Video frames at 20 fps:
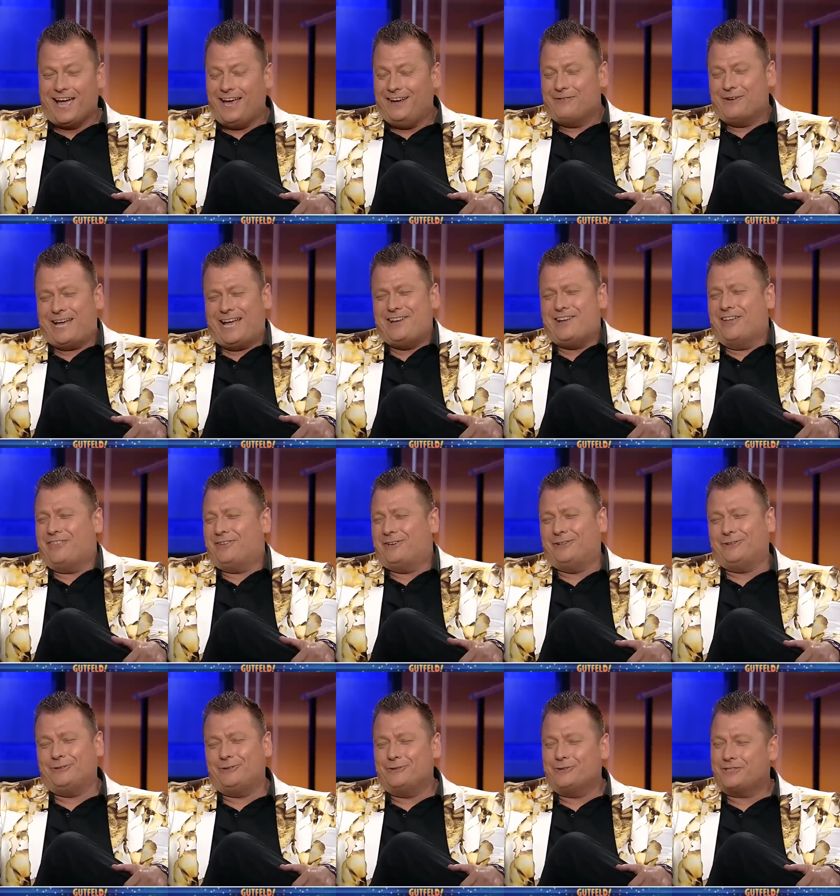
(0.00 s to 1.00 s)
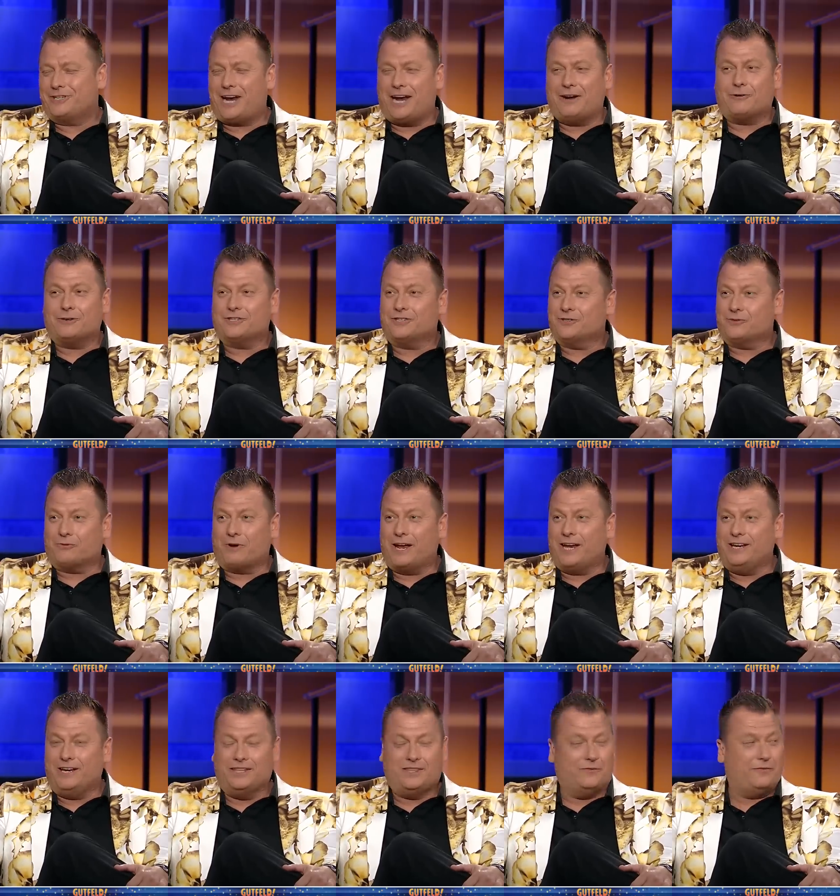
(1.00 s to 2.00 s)
I, we got nothing to lose. Tyrus is
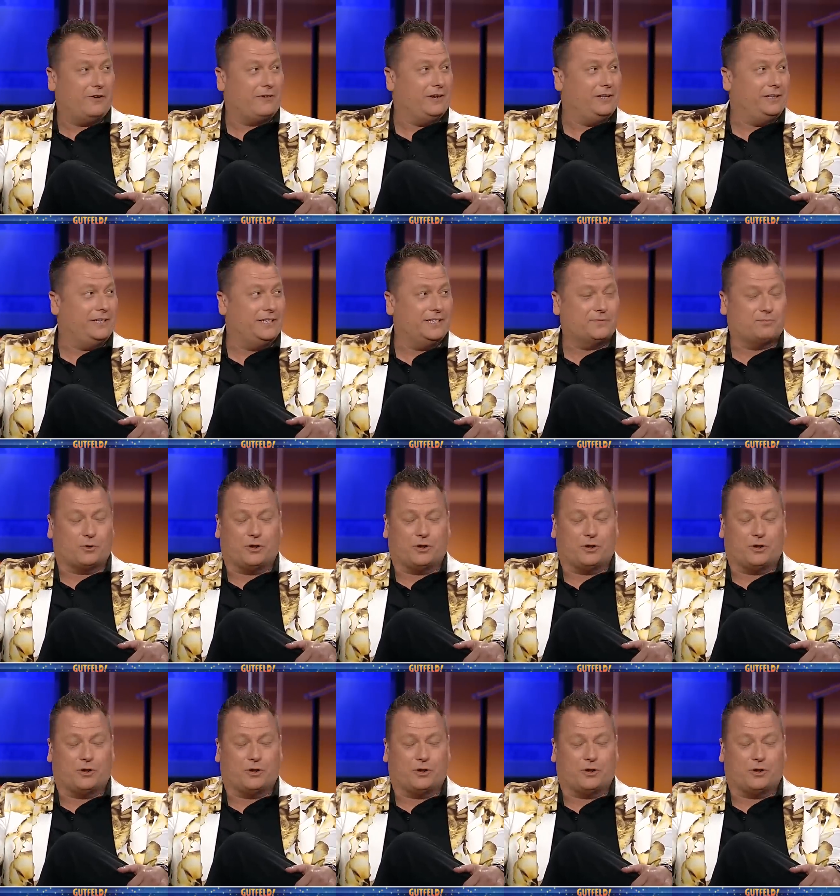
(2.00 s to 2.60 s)
right. At the very least,